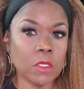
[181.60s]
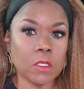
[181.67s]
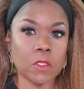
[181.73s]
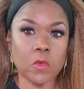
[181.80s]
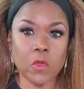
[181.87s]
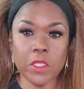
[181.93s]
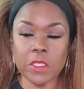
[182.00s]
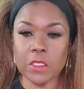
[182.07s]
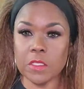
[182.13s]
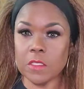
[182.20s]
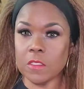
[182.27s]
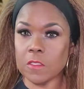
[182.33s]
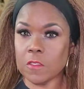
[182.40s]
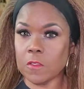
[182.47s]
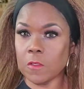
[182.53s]
her twin
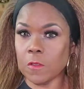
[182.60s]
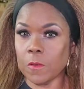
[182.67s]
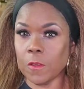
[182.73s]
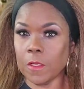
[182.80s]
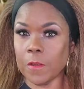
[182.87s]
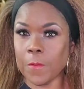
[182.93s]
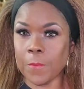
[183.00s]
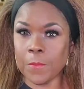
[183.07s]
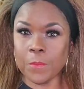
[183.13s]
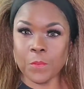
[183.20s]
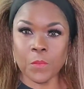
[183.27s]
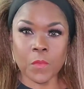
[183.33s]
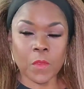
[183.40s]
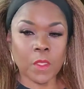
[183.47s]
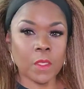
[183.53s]
sister.
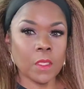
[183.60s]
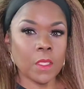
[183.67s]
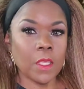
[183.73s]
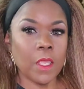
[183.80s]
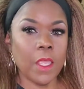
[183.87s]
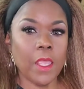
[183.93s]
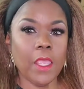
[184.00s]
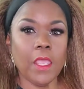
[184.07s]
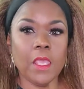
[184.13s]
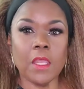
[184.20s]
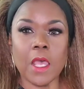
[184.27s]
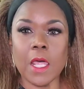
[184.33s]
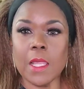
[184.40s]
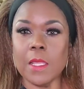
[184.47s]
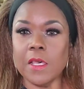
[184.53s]

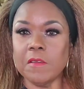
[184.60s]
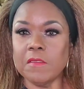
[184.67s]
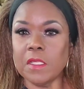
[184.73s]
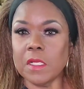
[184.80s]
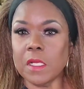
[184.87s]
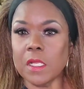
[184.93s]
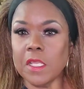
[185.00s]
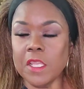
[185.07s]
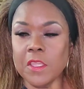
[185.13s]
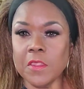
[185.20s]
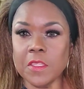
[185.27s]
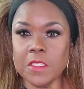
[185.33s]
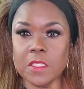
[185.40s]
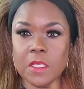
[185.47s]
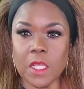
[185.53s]
And I love the
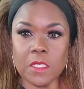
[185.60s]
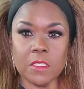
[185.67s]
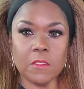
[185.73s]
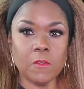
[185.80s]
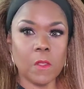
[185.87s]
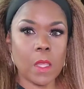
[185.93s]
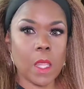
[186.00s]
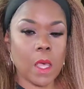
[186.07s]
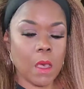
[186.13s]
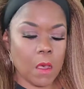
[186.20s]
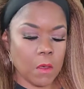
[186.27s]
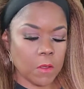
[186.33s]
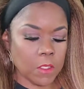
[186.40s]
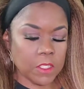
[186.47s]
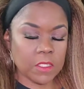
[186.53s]
length. It's not too
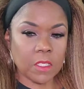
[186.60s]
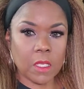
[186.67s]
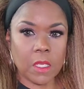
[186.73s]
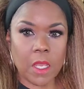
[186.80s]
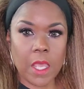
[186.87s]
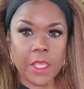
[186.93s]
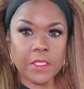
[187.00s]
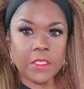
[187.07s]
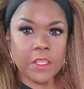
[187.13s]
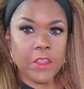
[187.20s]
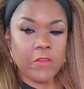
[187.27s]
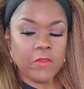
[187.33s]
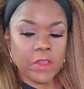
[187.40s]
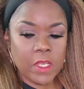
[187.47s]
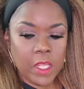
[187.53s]
long. It's a nice
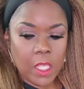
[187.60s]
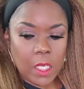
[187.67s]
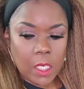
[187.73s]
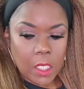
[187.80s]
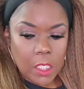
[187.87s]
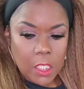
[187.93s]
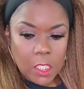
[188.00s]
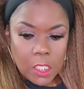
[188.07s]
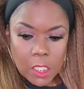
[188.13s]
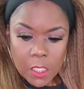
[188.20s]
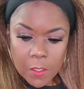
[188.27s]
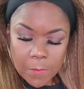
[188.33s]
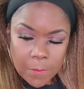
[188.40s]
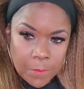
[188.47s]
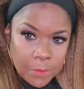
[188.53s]
everyday
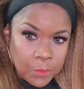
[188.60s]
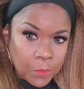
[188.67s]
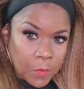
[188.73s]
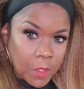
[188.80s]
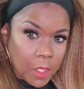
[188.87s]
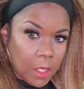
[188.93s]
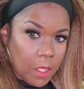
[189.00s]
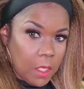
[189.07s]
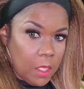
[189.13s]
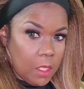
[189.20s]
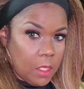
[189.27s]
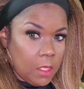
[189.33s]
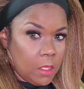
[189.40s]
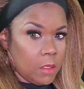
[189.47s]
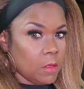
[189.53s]
length.
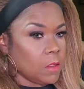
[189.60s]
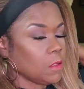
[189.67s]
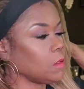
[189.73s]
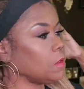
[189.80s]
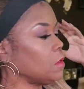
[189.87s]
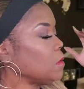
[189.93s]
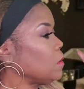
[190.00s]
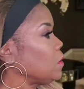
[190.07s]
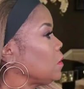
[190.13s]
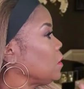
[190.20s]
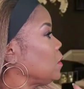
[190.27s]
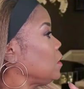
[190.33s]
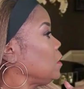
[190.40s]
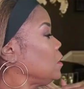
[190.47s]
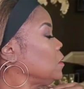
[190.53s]
And
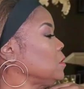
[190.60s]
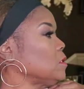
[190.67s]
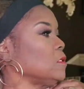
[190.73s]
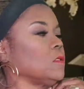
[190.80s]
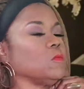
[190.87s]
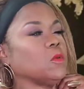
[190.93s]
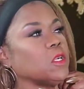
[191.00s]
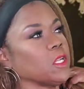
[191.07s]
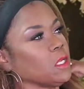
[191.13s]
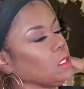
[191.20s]
this is what it